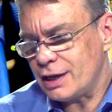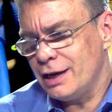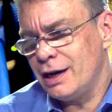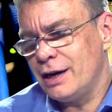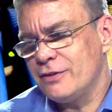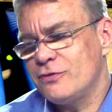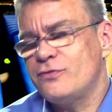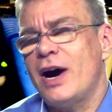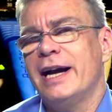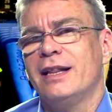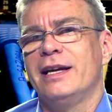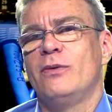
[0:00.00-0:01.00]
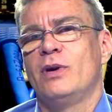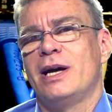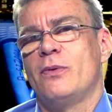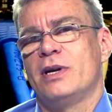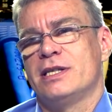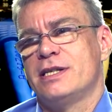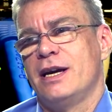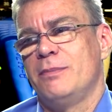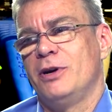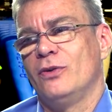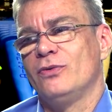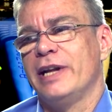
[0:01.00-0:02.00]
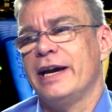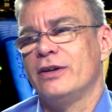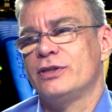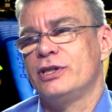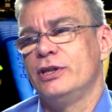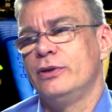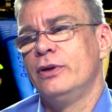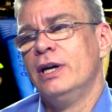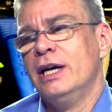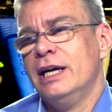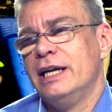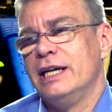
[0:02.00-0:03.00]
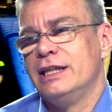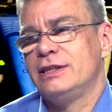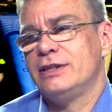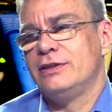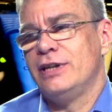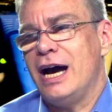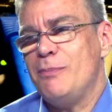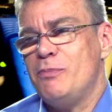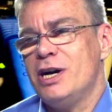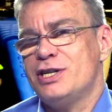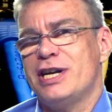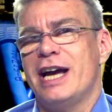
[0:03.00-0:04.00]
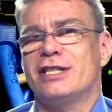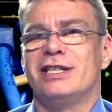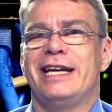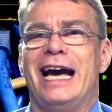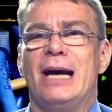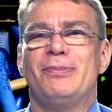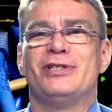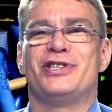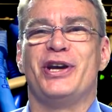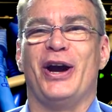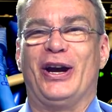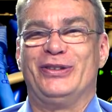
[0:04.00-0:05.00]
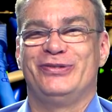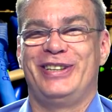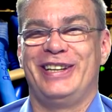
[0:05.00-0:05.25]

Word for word: Uh, finally, what I want to say about layer two is not much actually happens here.